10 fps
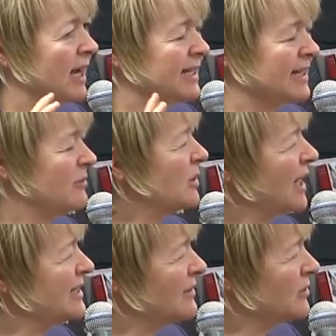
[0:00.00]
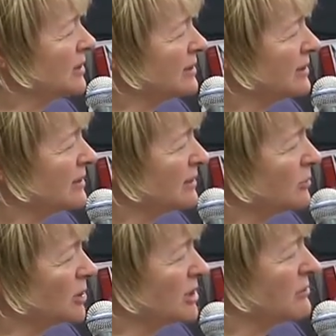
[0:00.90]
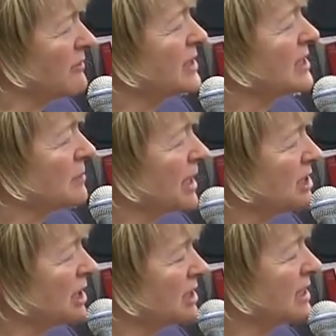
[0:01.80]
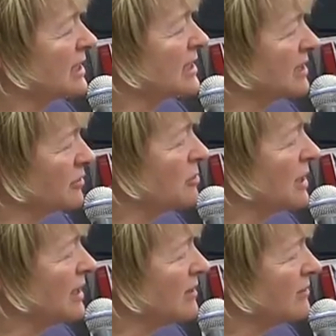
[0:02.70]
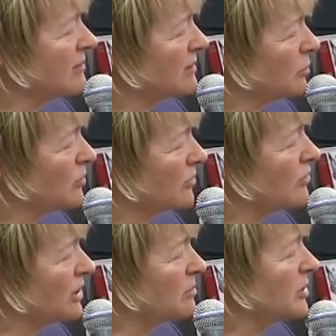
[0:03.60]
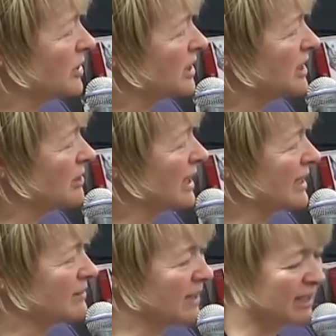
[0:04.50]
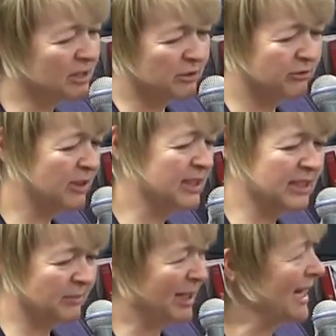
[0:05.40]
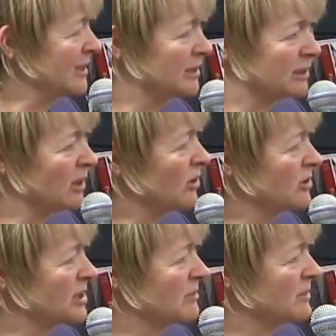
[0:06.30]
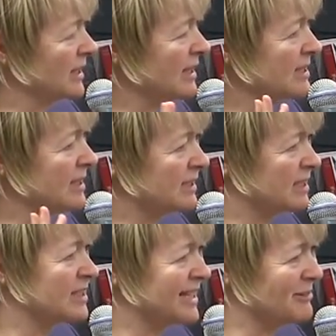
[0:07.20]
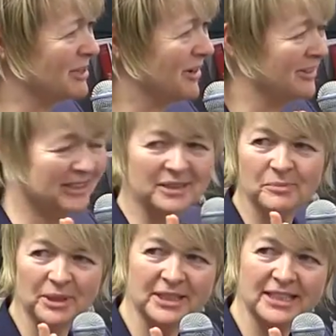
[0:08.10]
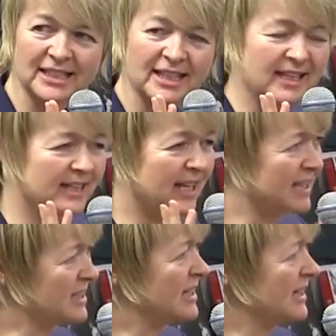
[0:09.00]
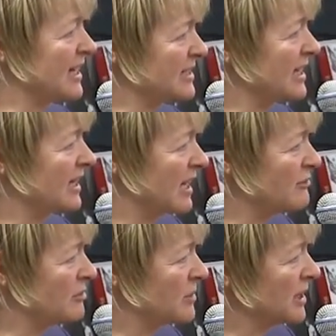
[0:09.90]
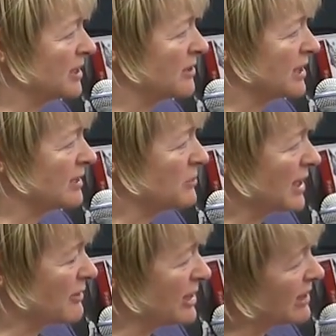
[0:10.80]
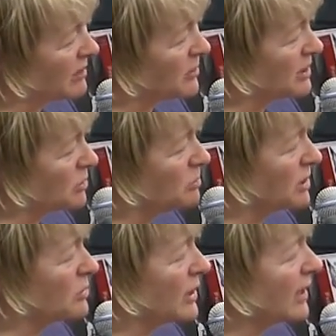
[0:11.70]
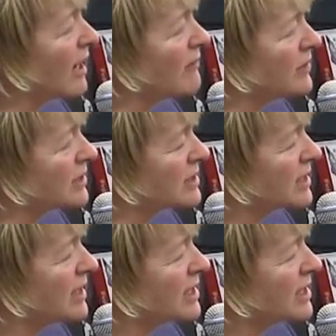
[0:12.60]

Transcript: I never I never want to revisit them. They just exist for me for the book. You know, like like sort of figures in a mechanical clock or something. It it does sound heartless, but that's that's their life for me. You know, they they're in the between the covers.